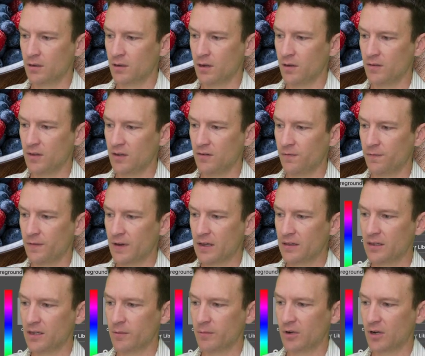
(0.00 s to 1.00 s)
And then
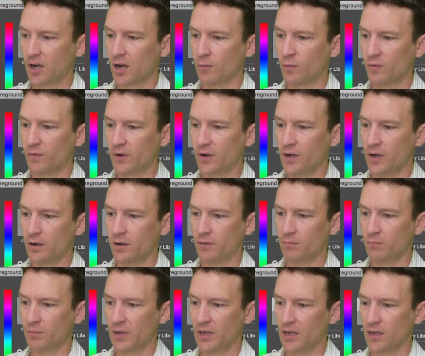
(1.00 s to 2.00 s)
finally I'm going to come over here
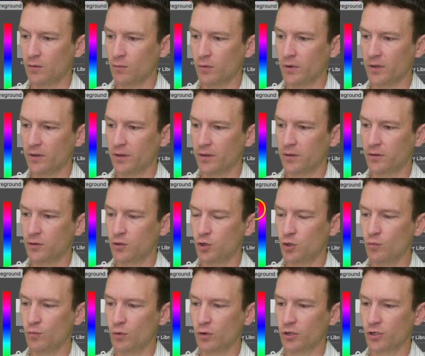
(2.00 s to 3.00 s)
and paint with
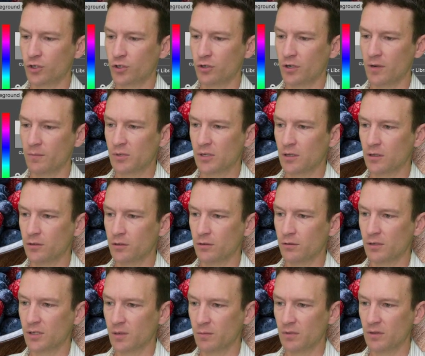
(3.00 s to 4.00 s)
two more strips. I'll
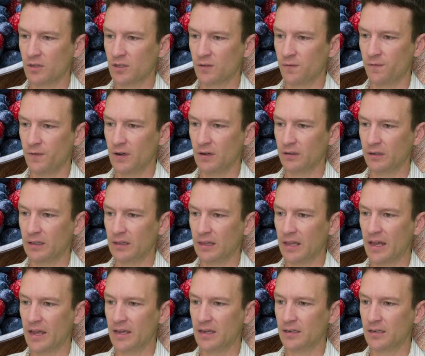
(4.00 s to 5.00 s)
do something that's fairly
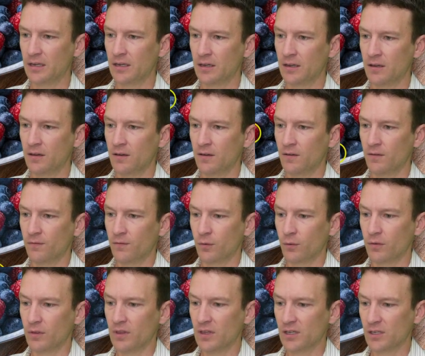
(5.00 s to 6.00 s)
light
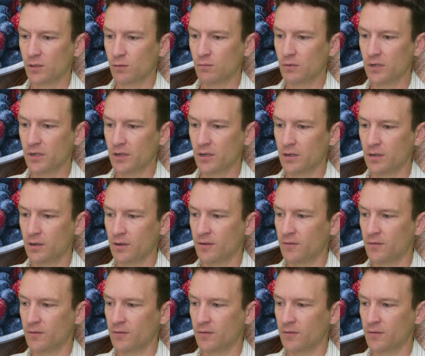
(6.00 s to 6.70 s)
for this one.